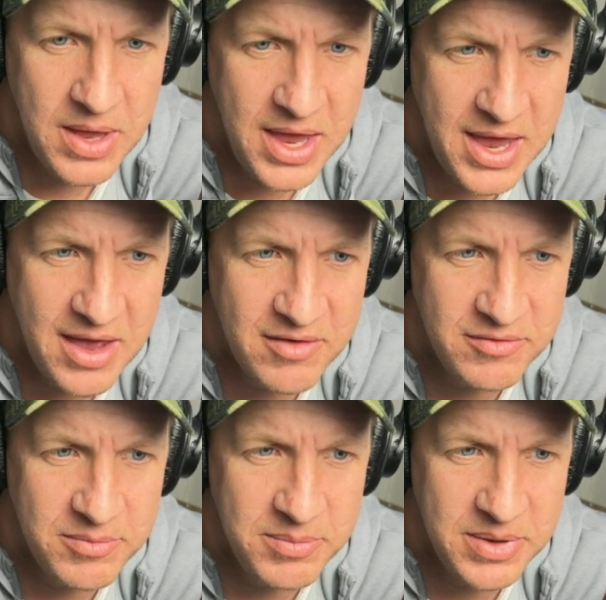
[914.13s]
have
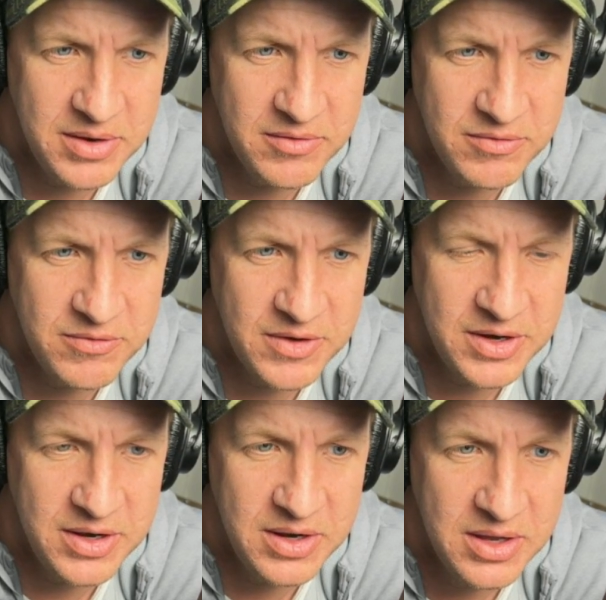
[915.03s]
been
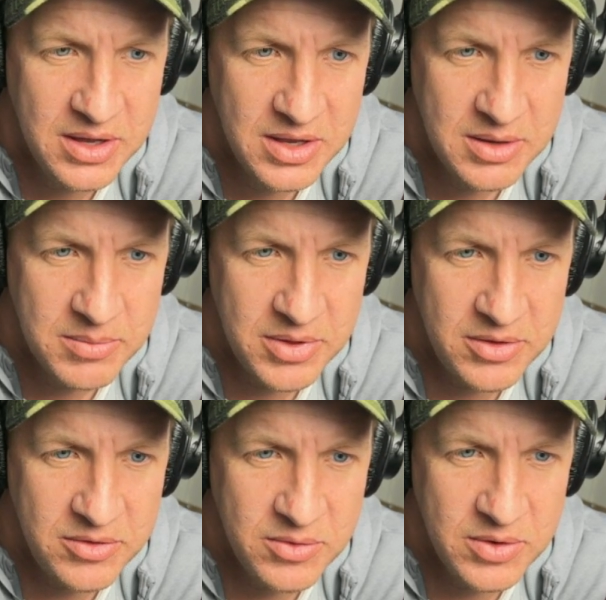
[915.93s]
funded by the
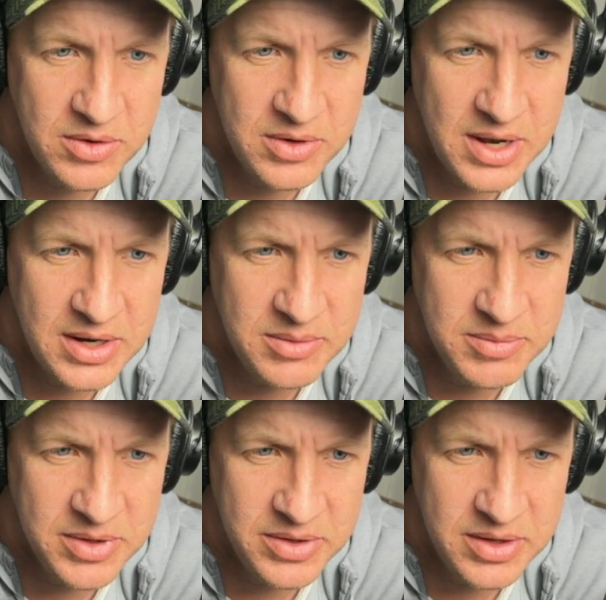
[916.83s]
$290
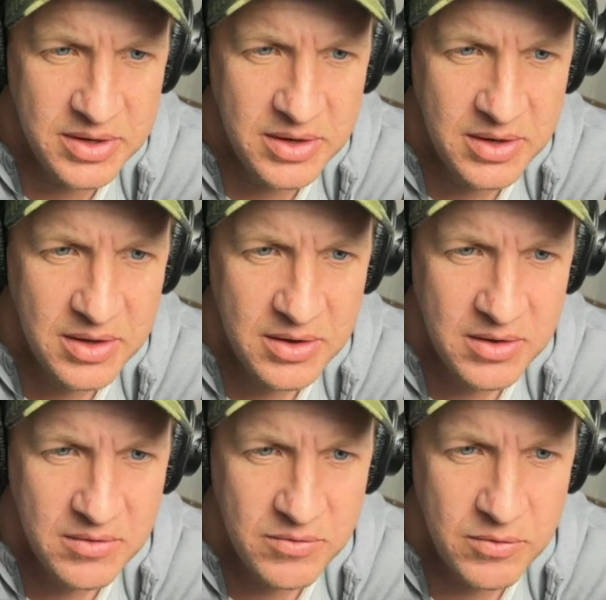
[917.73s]
million
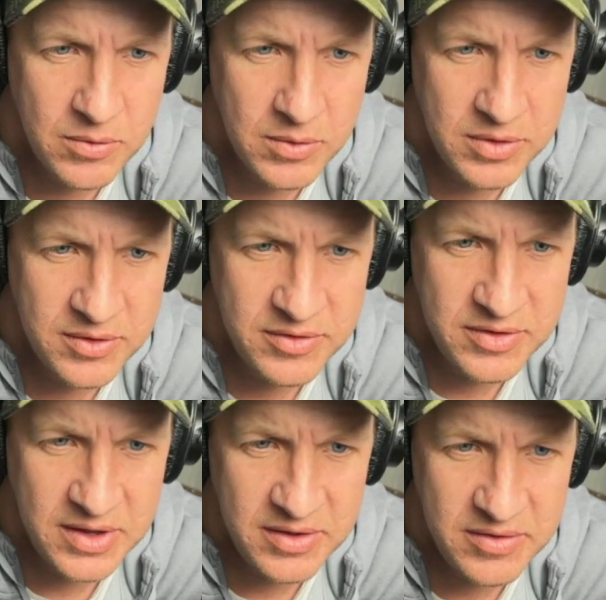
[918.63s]
for the
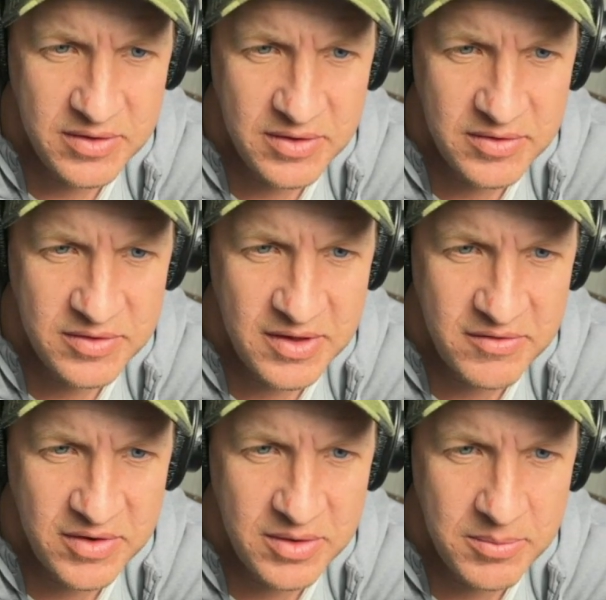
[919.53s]
state's
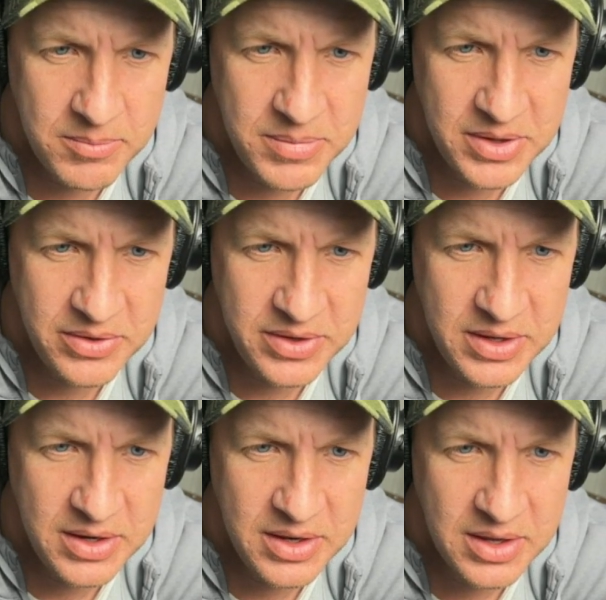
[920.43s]
$7
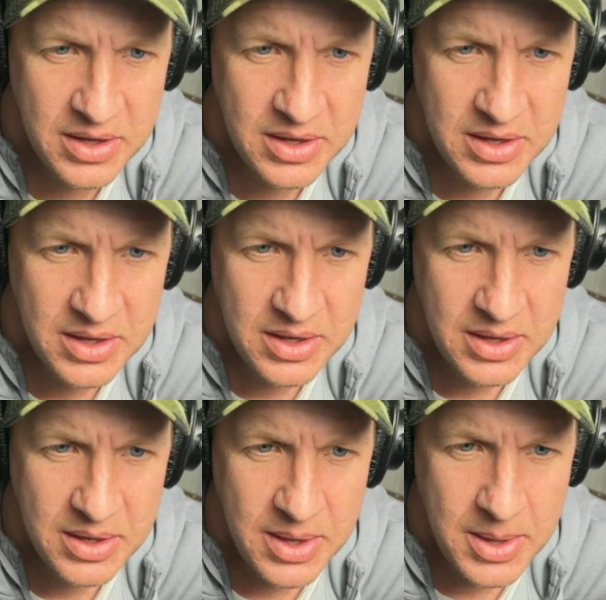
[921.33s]
billion
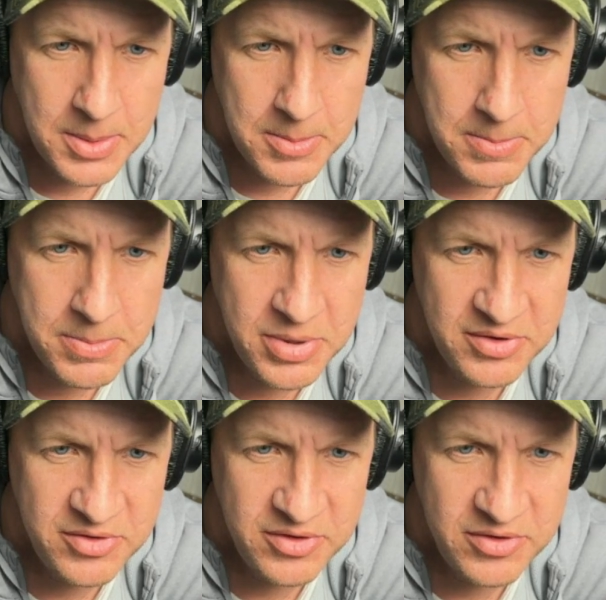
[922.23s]

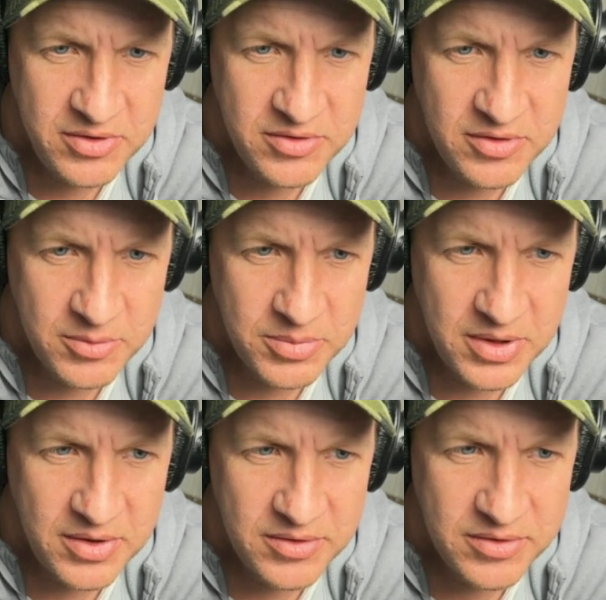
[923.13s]
budget
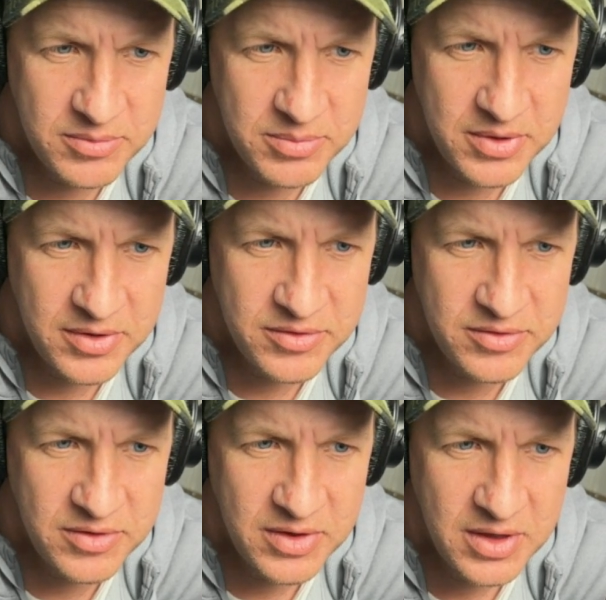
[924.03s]
surplus,
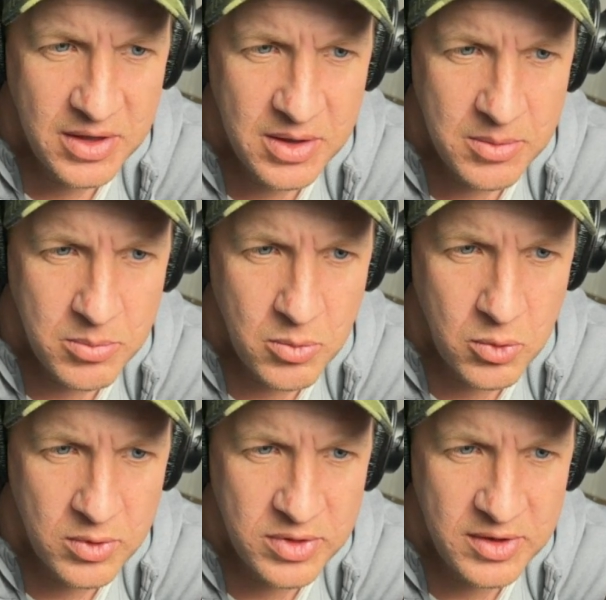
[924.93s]
plus
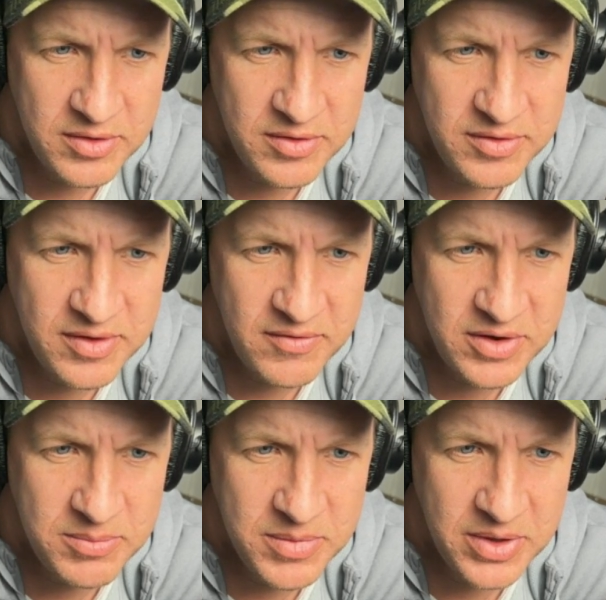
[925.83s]
more than
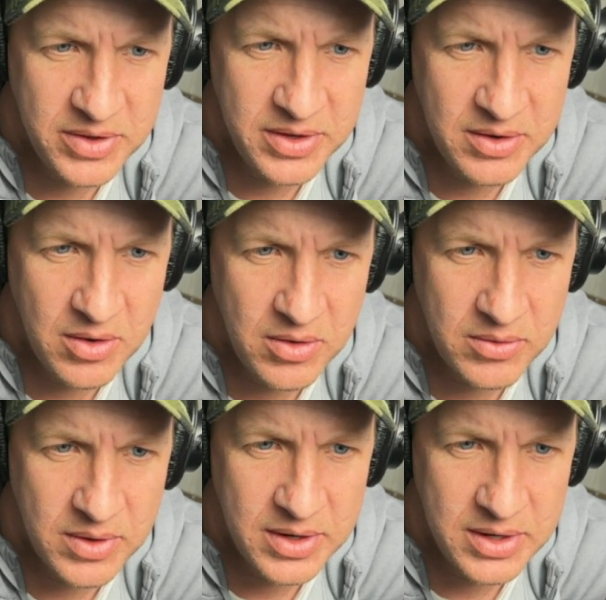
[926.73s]
$70 million
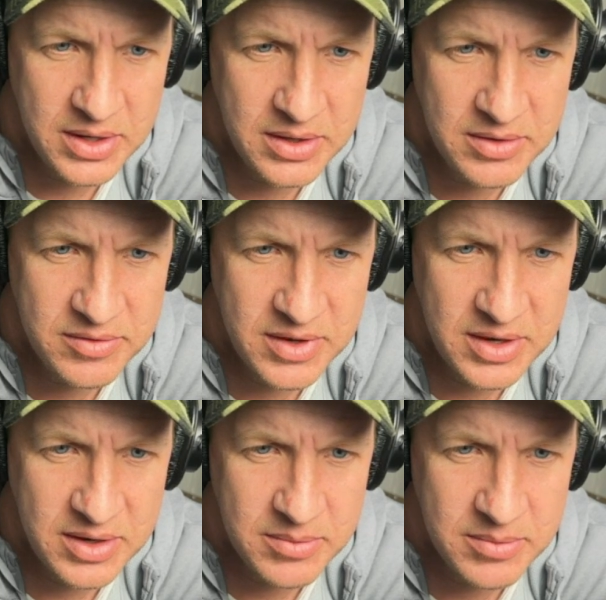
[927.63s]
already in the
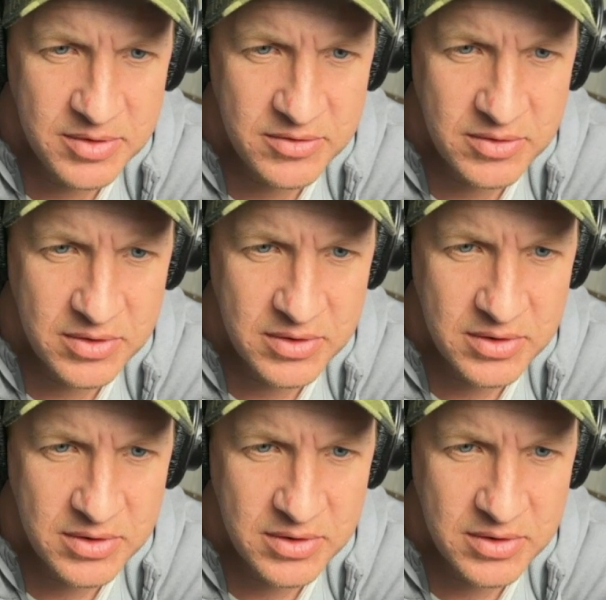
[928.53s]
stadium district